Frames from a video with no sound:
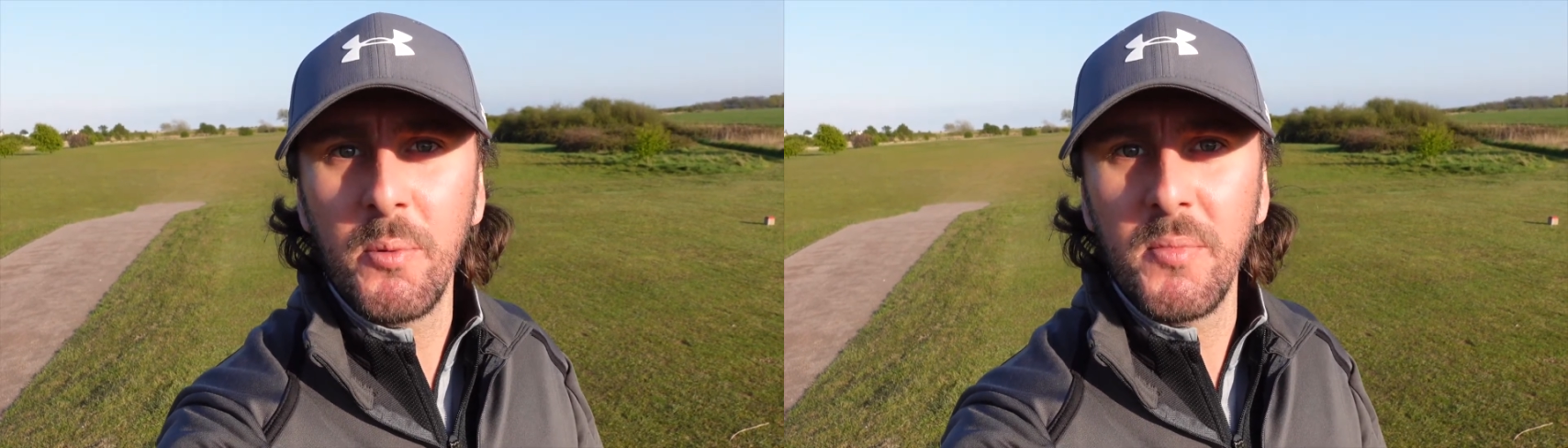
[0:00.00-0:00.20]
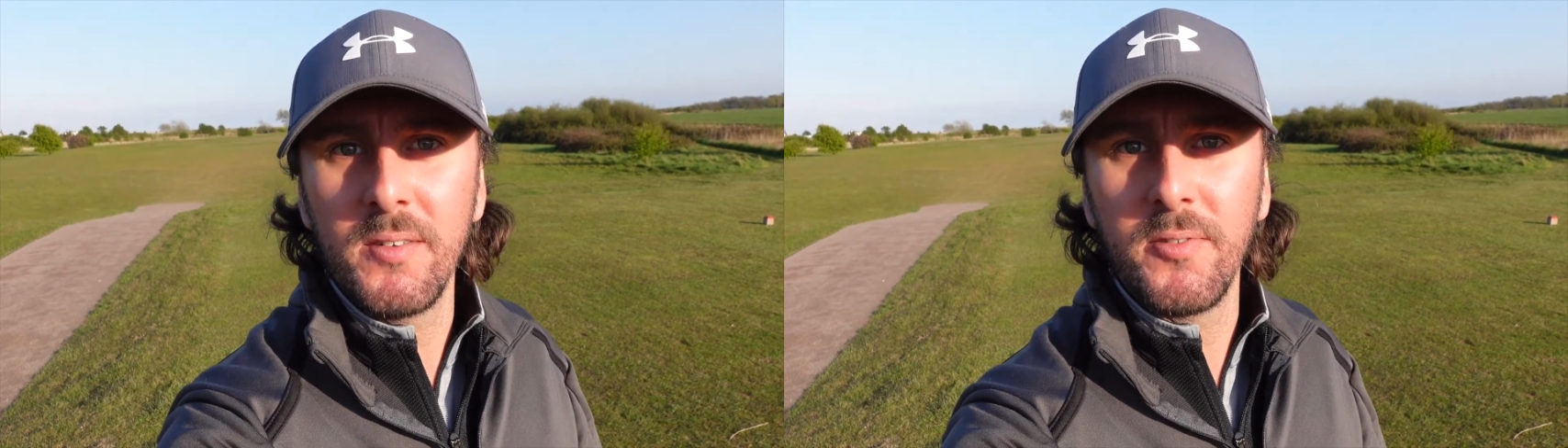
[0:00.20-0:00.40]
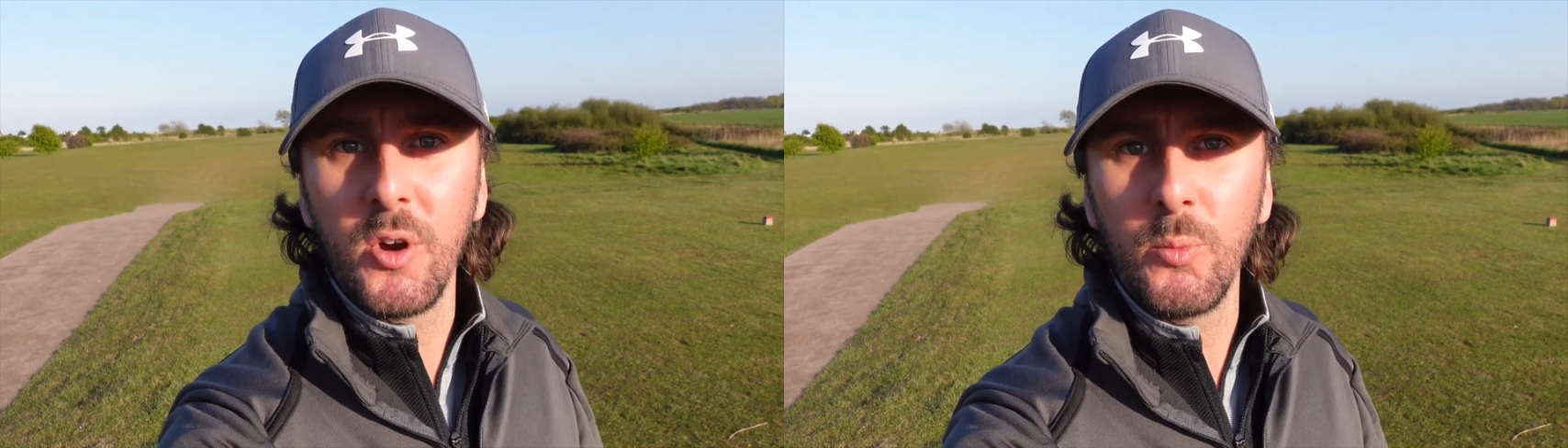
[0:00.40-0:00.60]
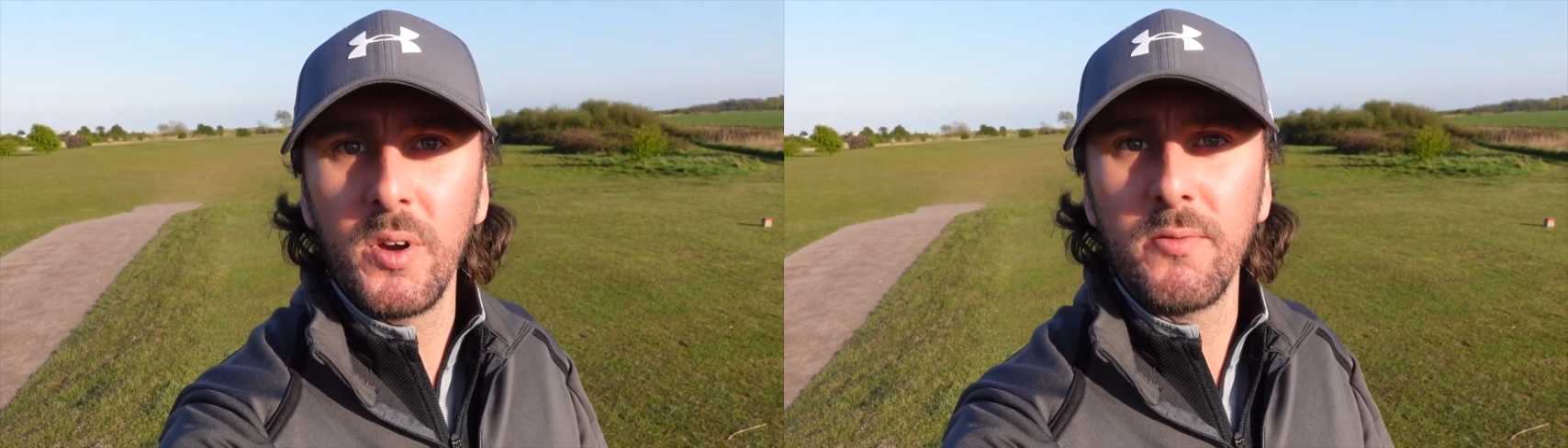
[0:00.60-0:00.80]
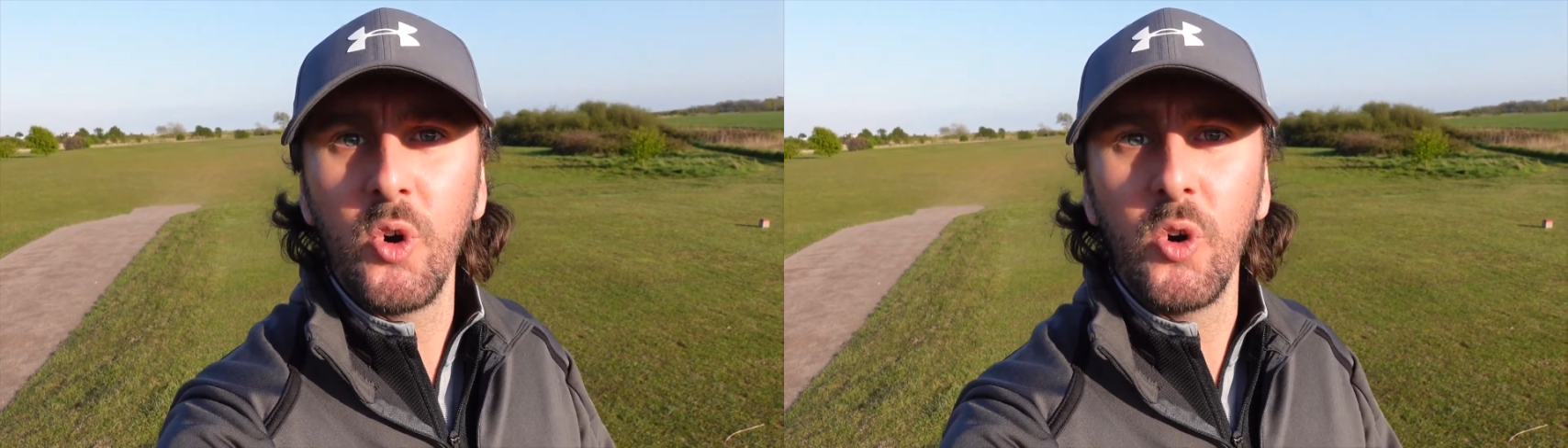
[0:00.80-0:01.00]
on my phone
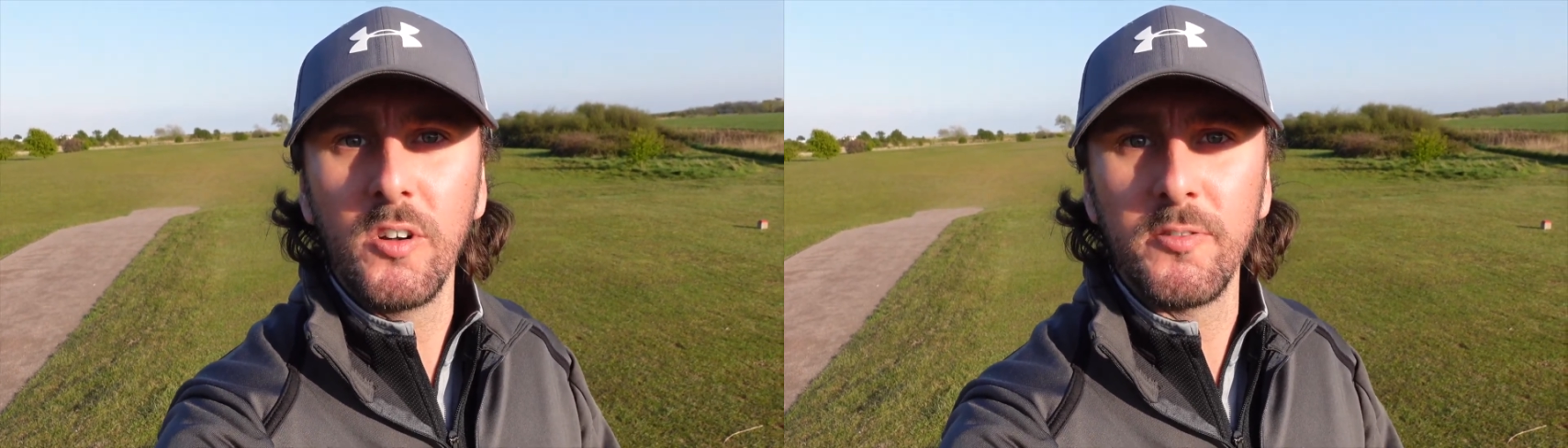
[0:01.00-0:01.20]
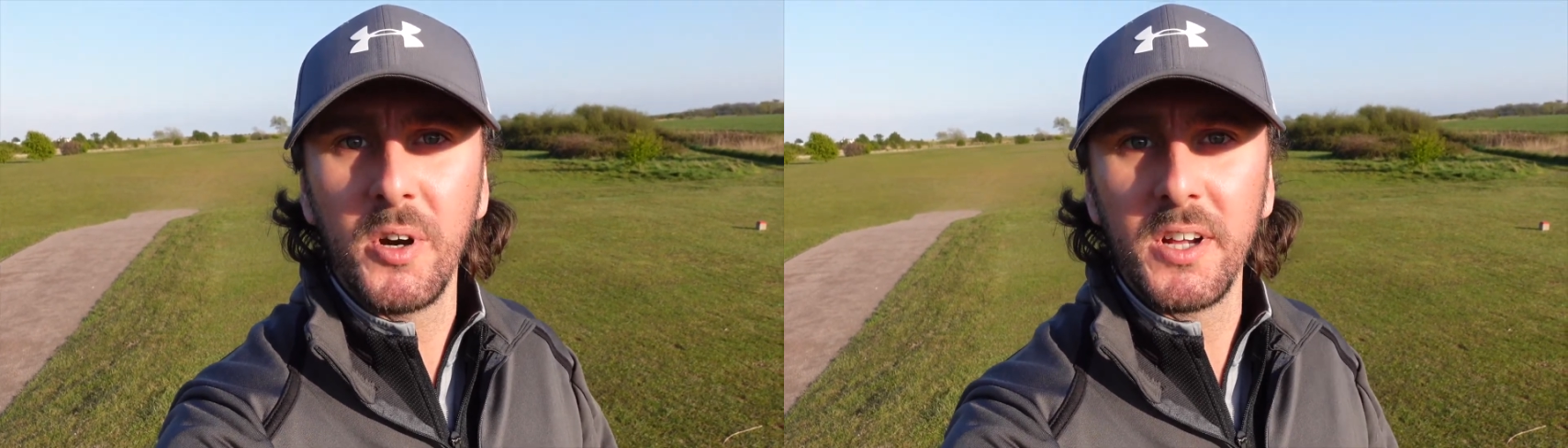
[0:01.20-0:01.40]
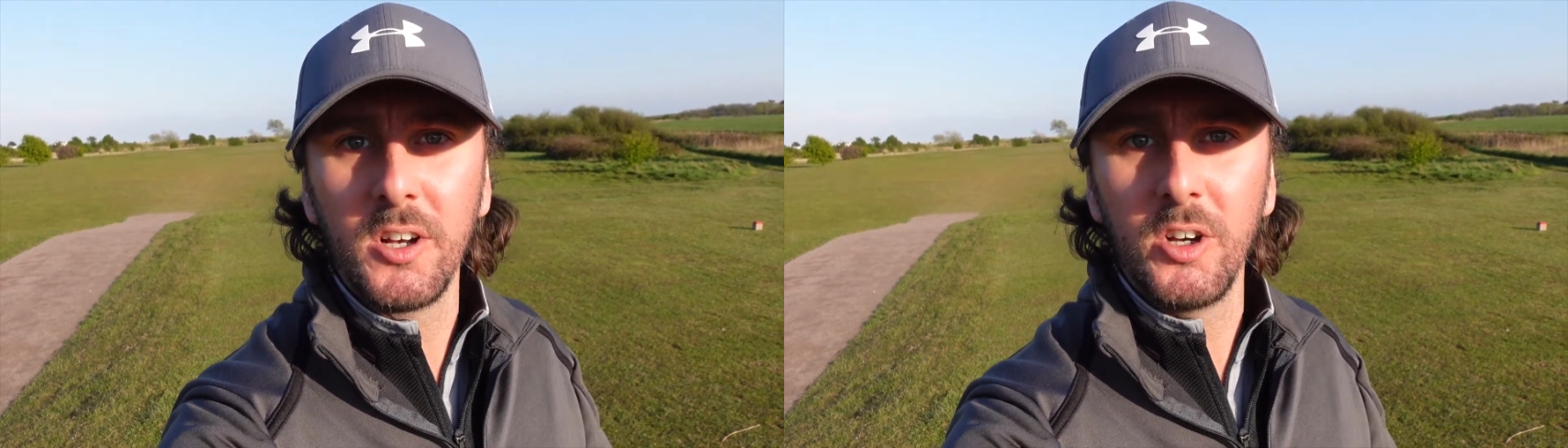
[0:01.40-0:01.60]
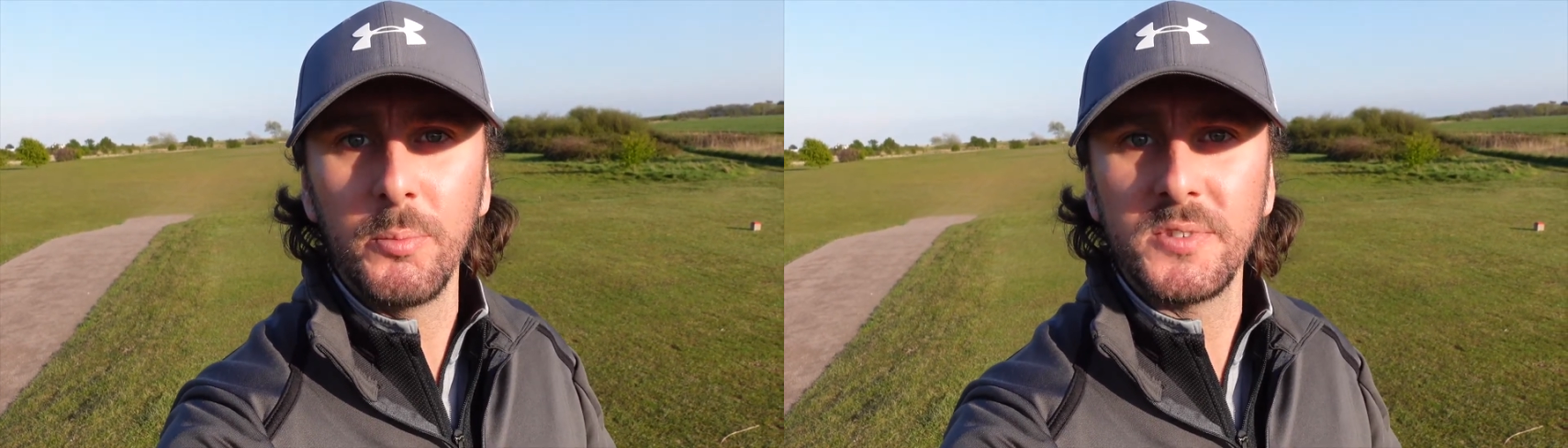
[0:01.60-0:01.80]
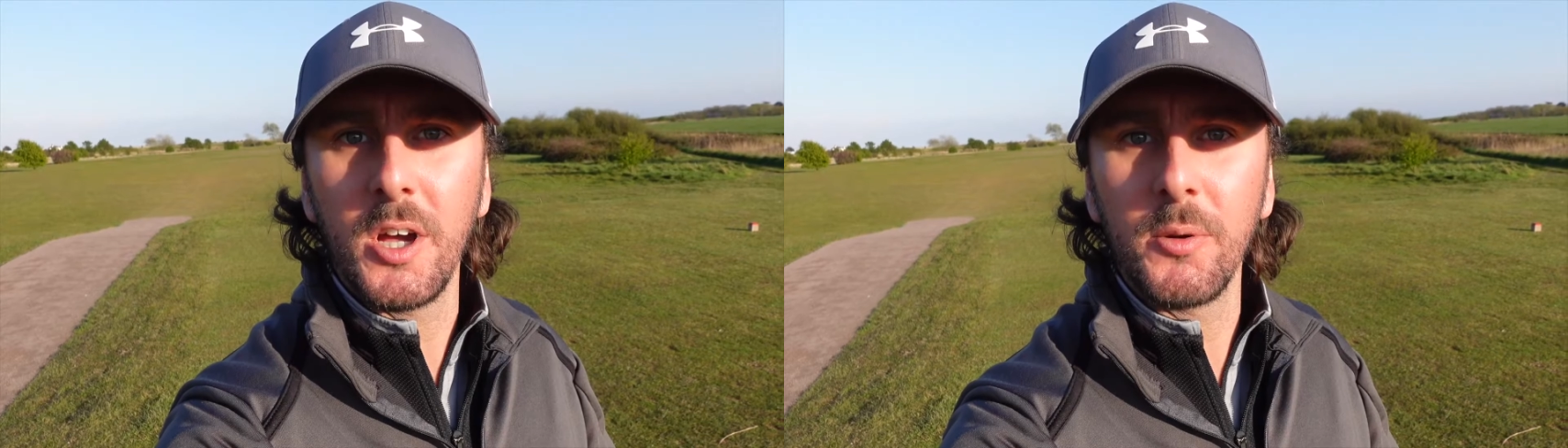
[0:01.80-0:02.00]
with all of my clubs.